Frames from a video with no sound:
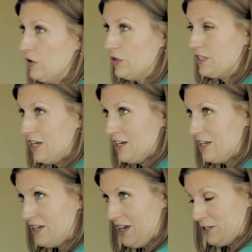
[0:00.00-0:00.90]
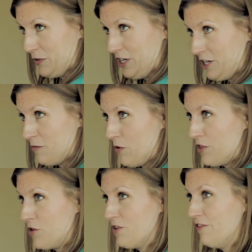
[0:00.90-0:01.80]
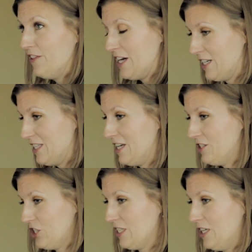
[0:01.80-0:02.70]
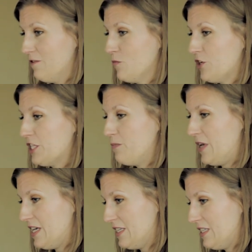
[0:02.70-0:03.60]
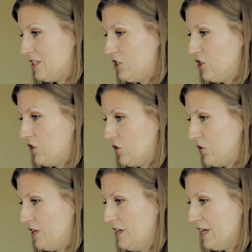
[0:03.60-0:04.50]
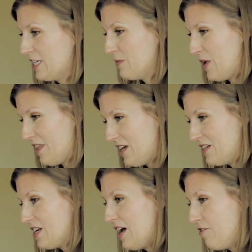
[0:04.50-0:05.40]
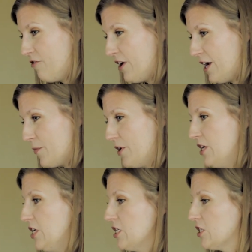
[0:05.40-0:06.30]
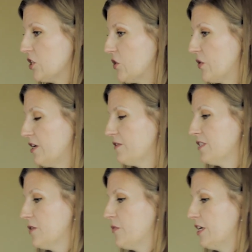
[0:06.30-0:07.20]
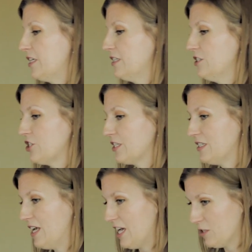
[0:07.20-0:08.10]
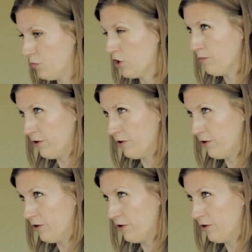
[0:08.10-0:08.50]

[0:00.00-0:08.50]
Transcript: Standing, as we talked about with the reflux, it just leaves more space to expand that diaphragm. So if someone just has poor